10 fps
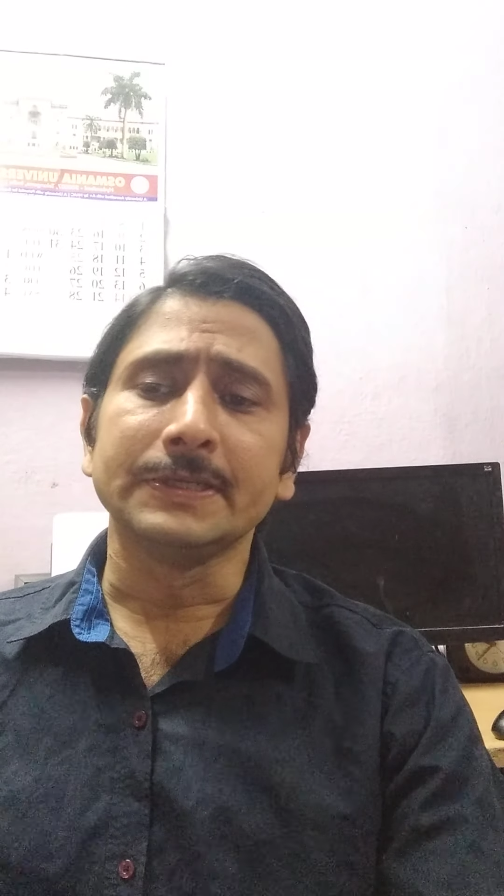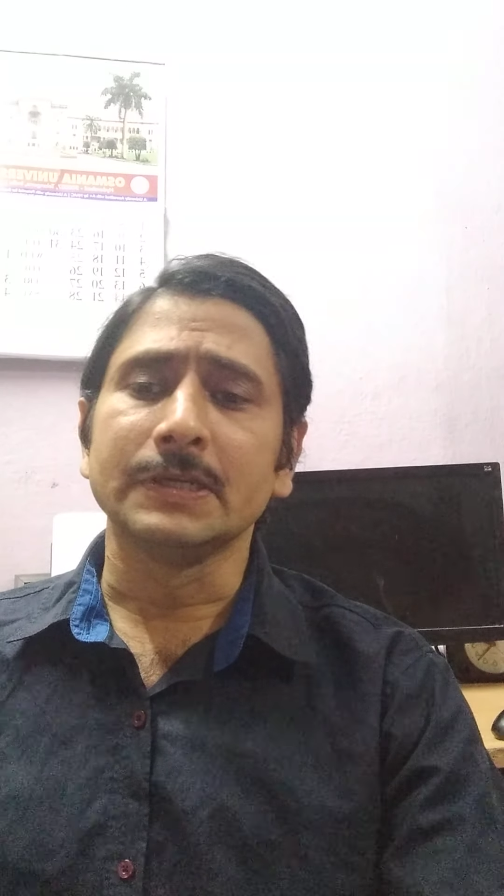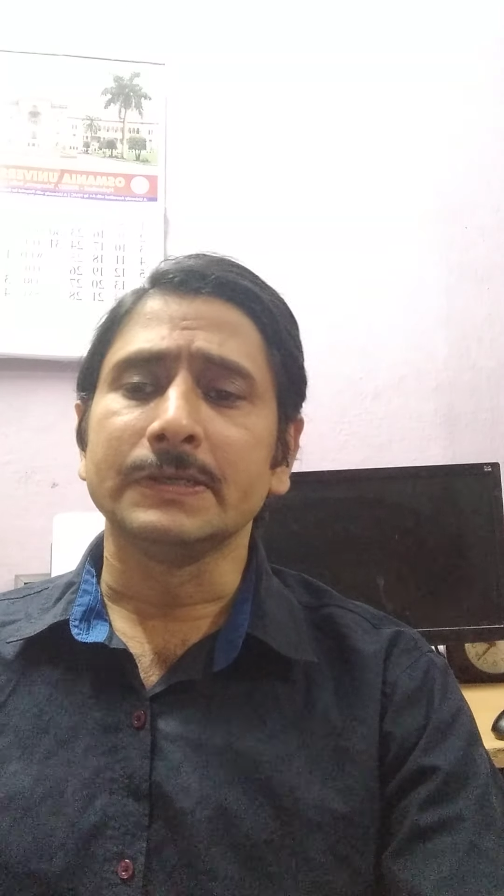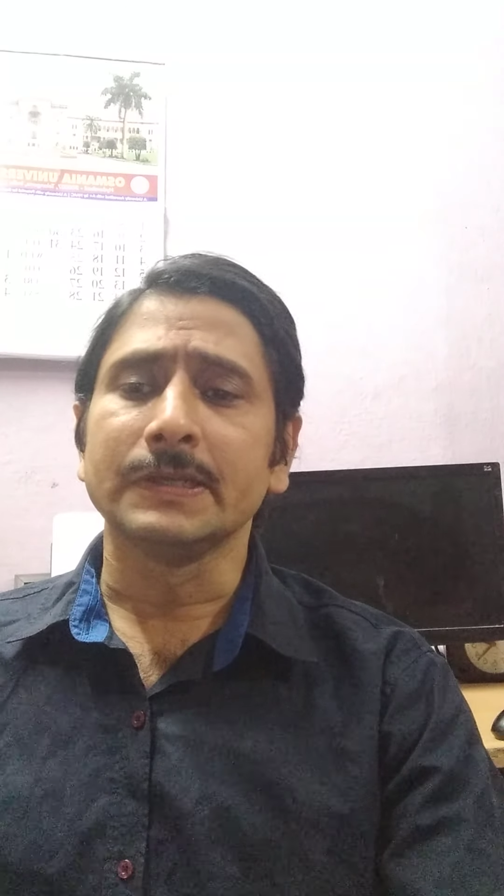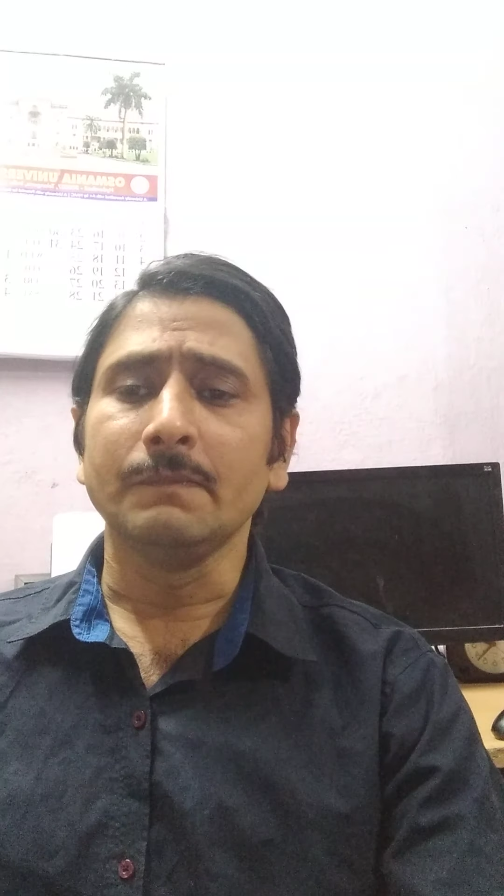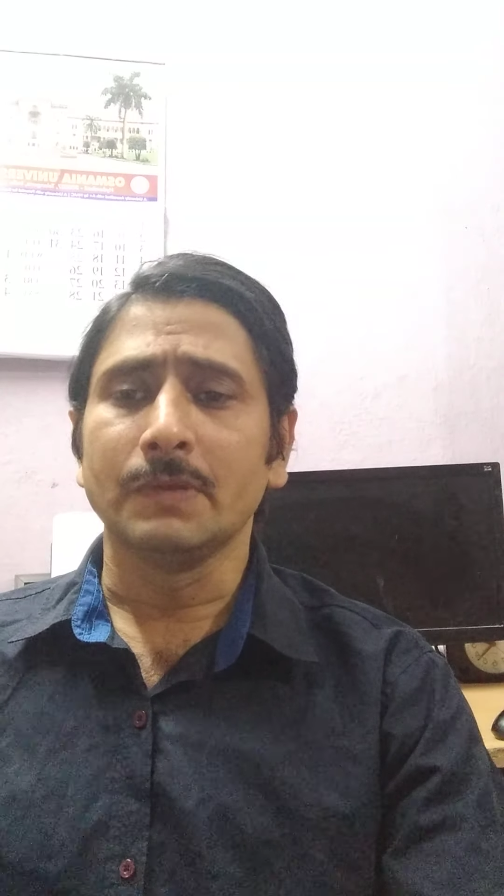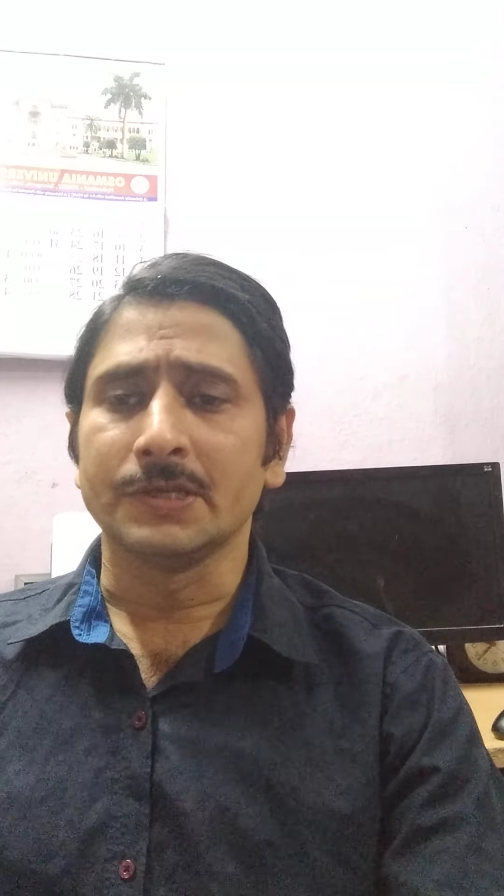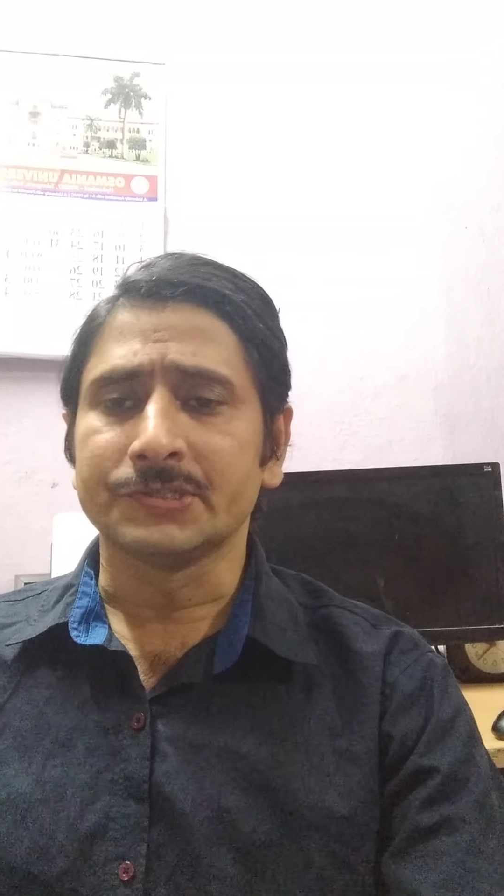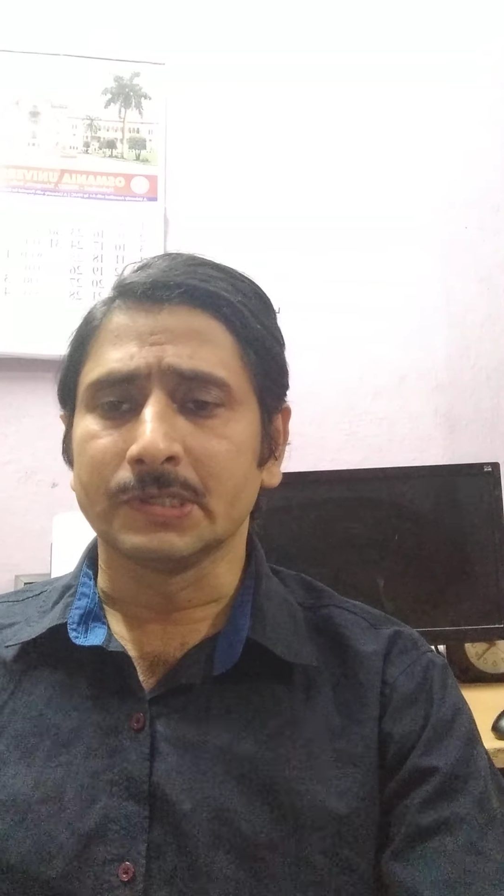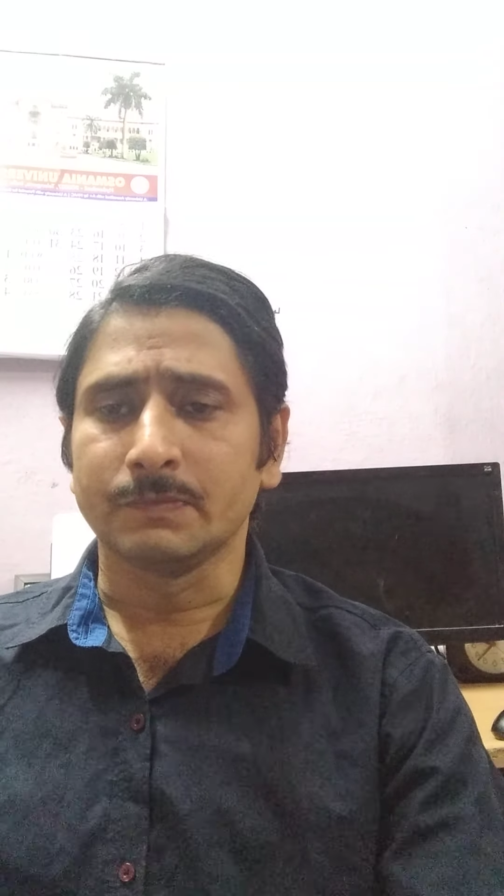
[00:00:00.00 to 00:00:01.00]
guilty of
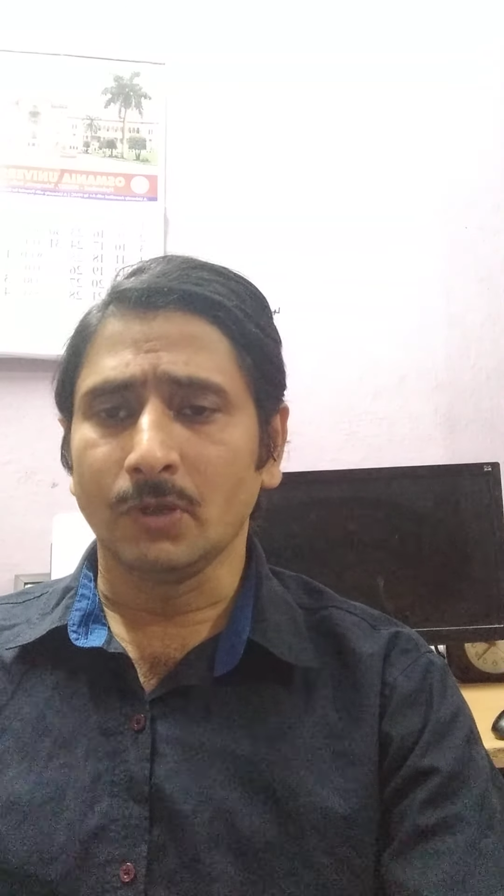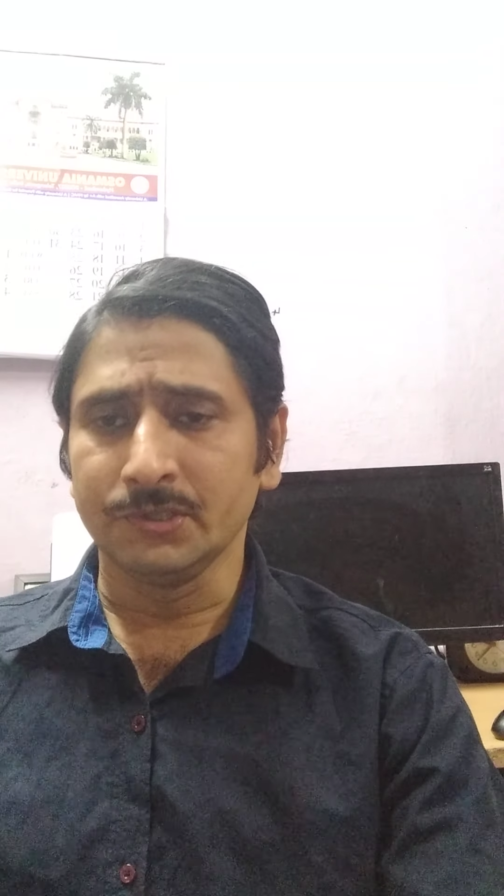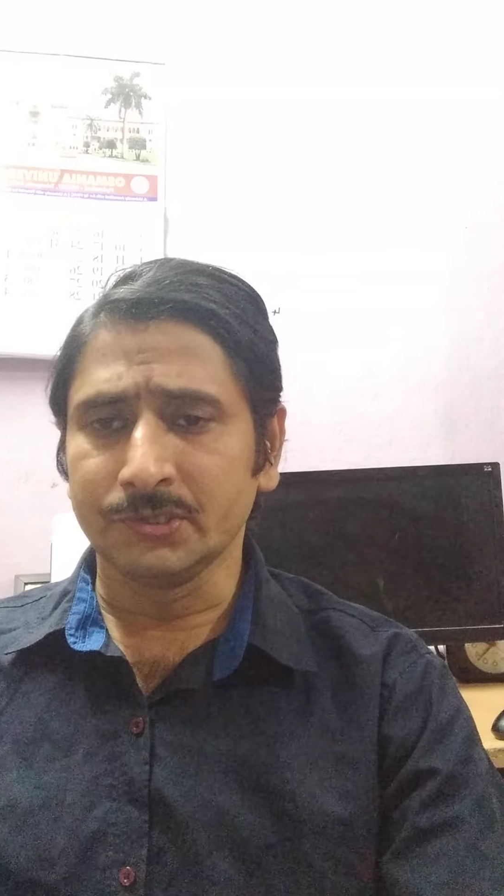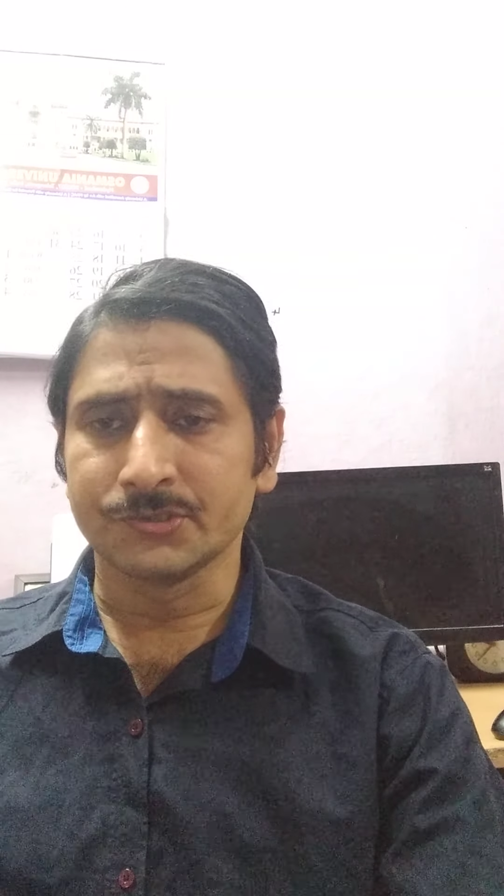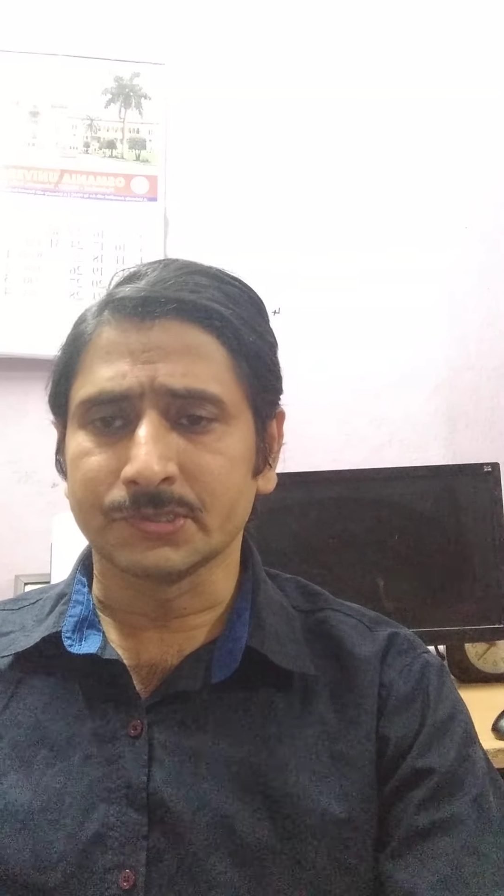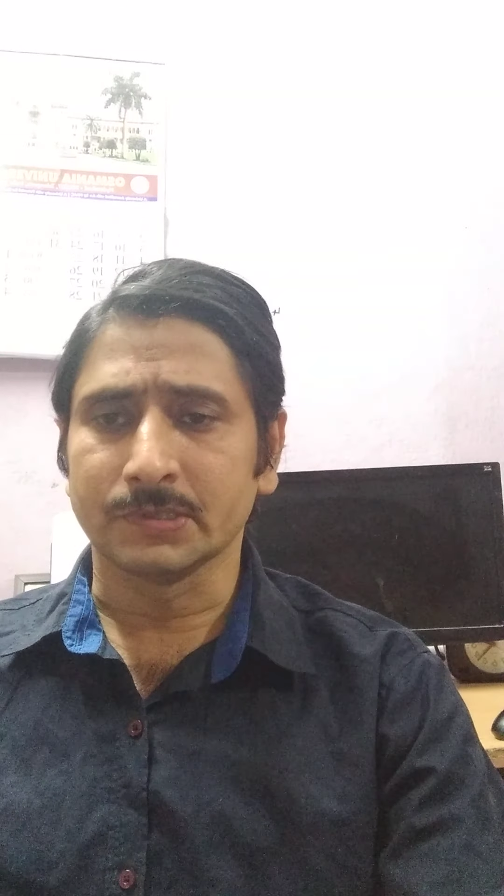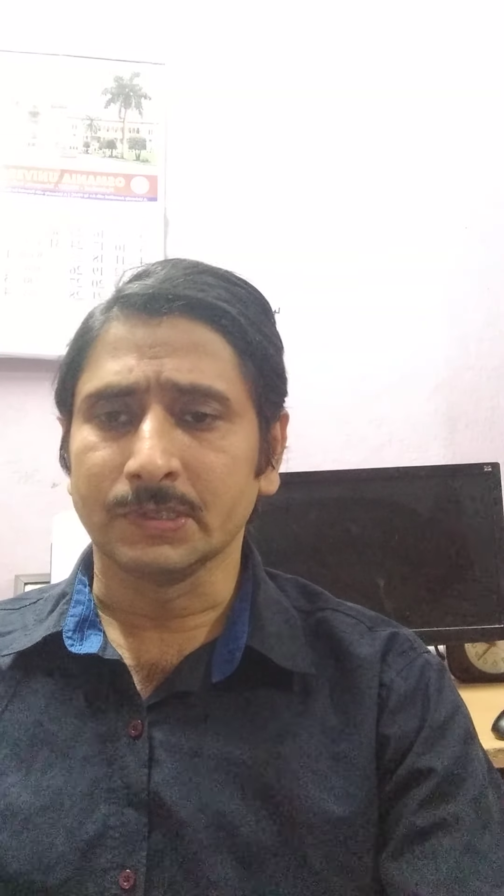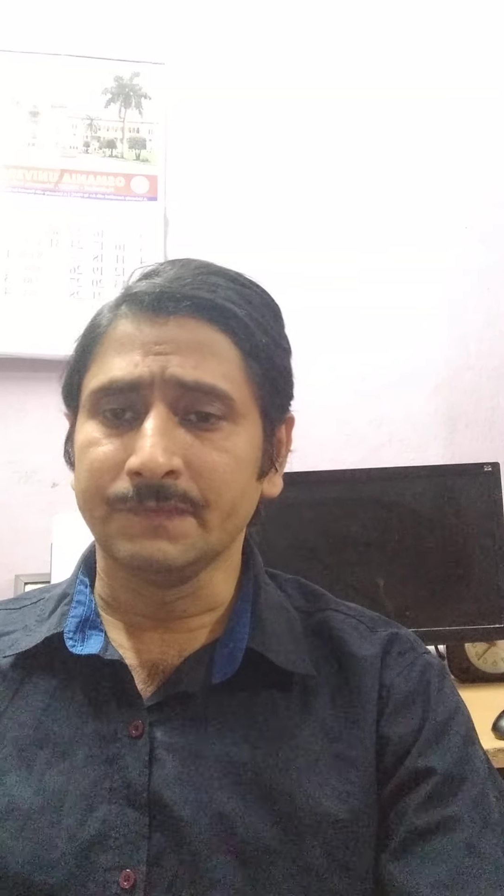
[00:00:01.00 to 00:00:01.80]
malicious prosecution